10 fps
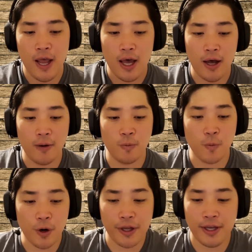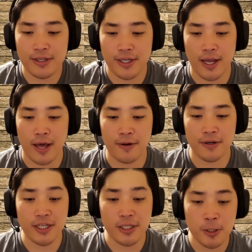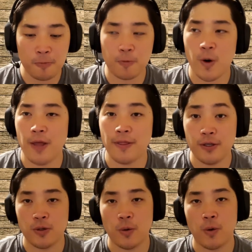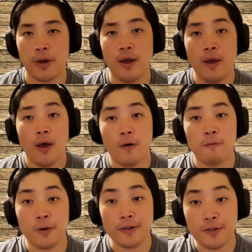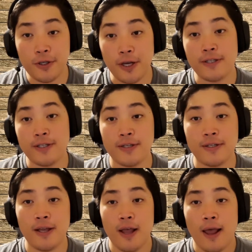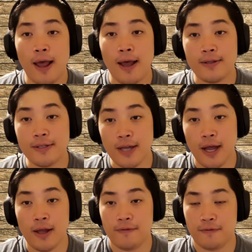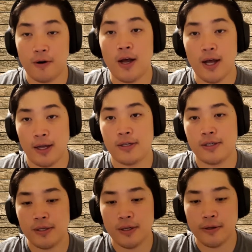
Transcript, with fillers: uh, working together to spread the story of what Jesus had done for us.